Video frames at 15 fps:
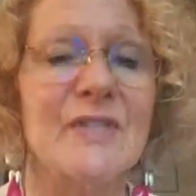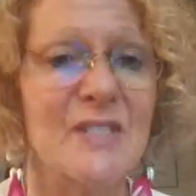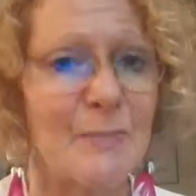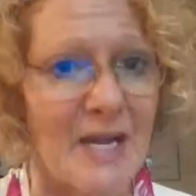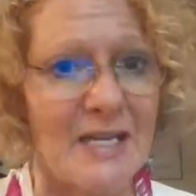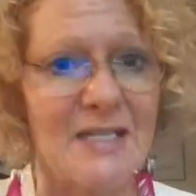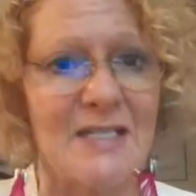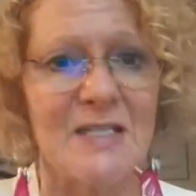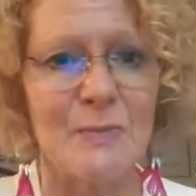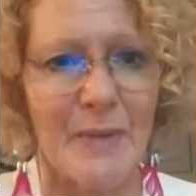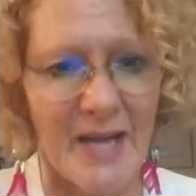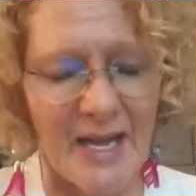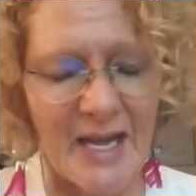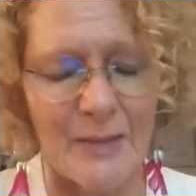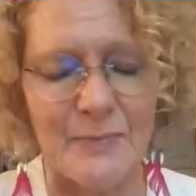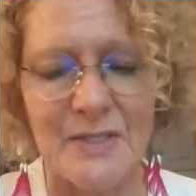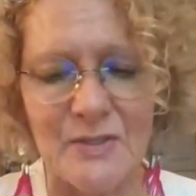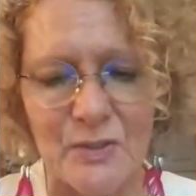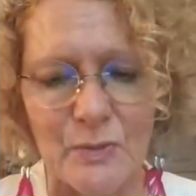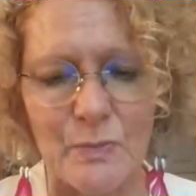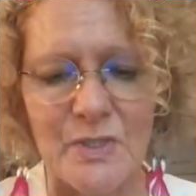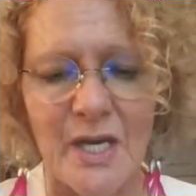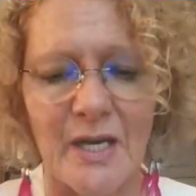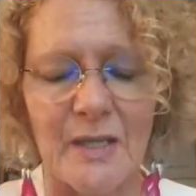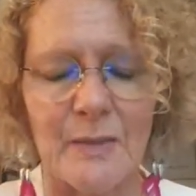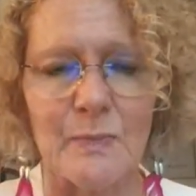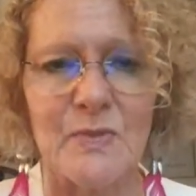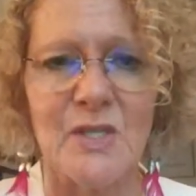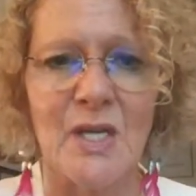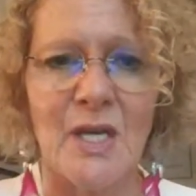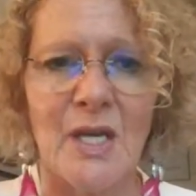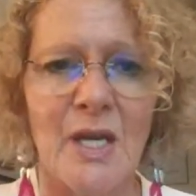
space, perhaps sometimes,